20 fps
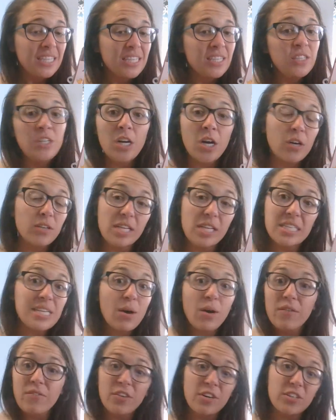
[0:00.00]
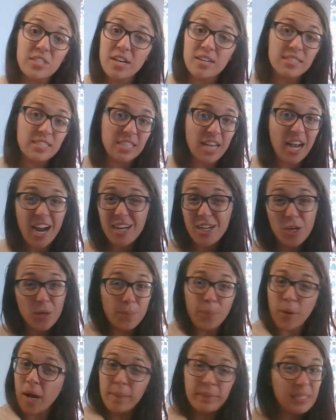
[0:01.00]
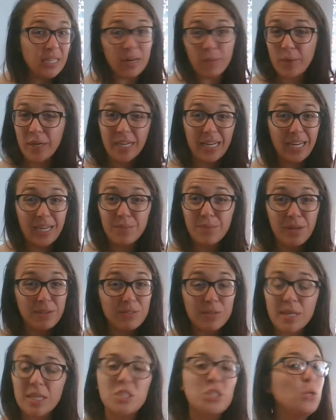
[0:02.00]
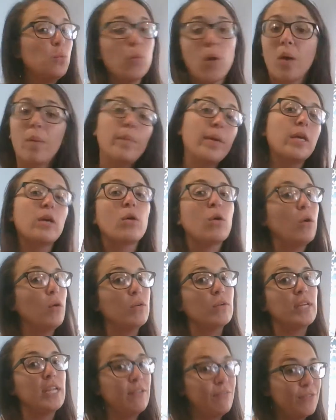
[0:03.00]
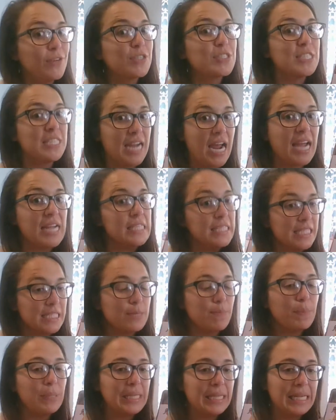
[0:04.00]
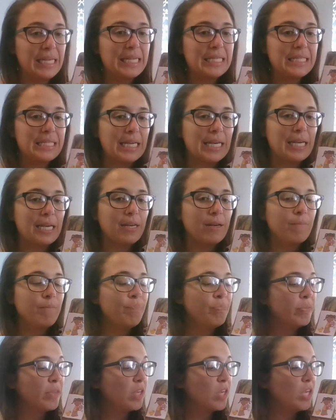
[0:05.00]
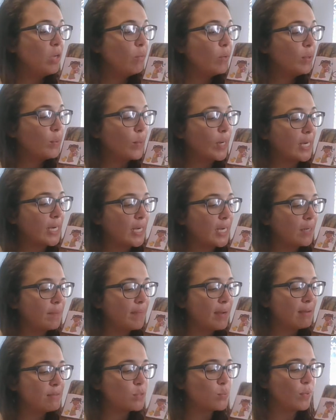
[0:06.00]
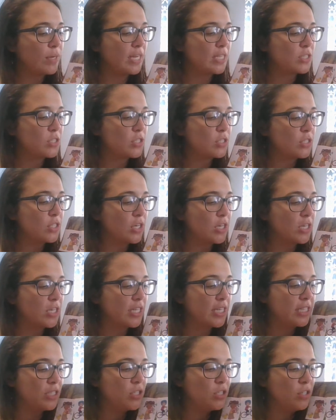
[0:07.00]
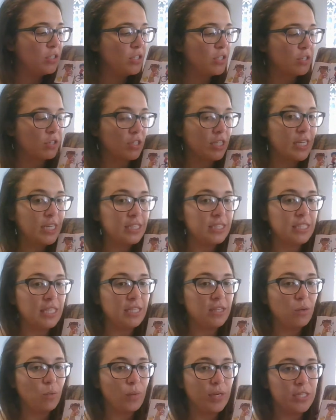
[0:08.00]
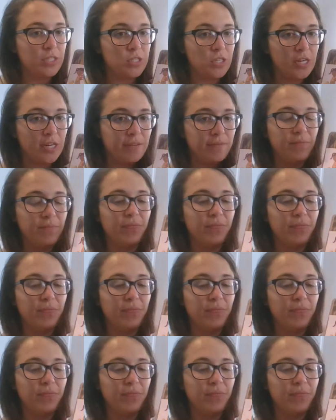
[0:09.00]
No, that's how it feels outside. You're probably not wearing earmuffs because you won't be cold. It feels nice. It's pleasing. You would wear earmuffs when it's 32 degrees in the winter.